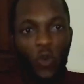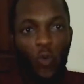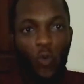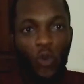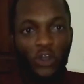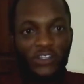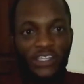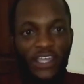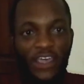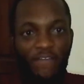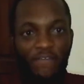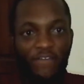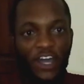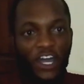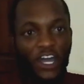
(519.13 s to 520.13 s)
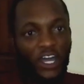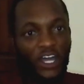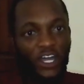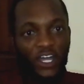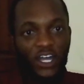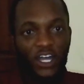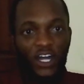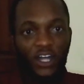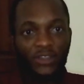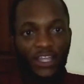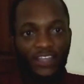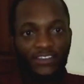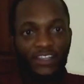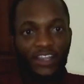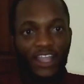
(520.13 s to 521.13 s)
whatever uh,
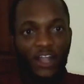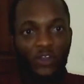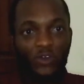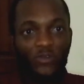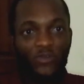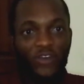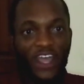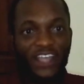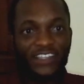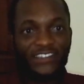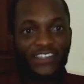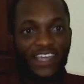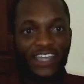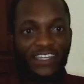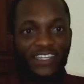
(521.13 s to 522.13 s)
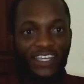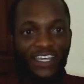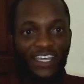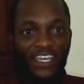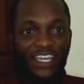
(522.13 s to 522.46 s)
Nasir El Rufai said